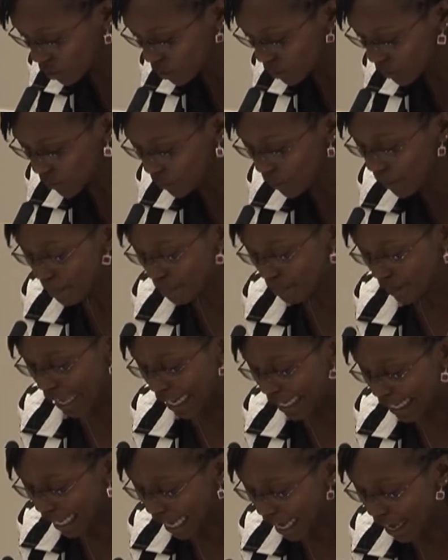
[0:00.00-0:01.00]
to
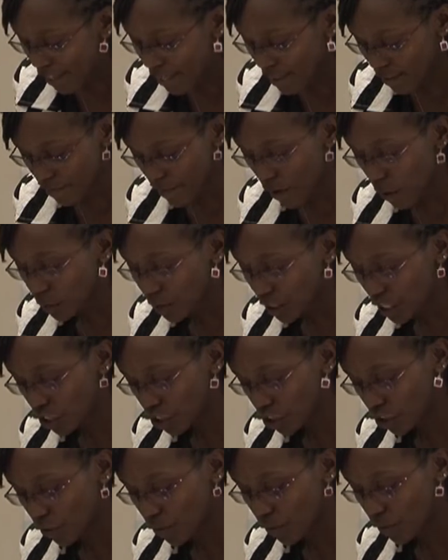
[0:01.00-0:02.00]
lay the
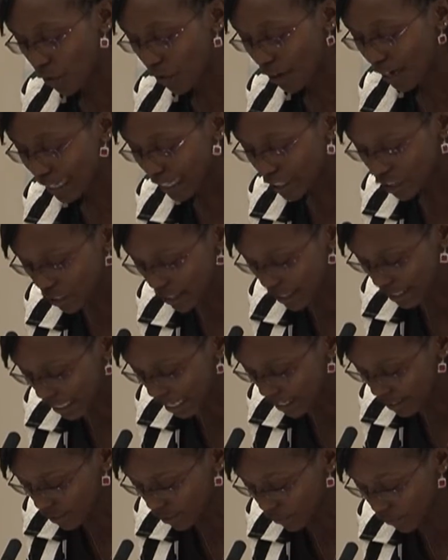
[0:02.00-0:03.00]
foundation for a
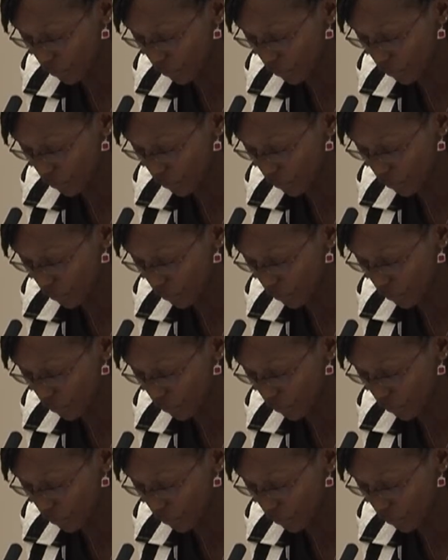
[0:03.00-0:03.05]
legislative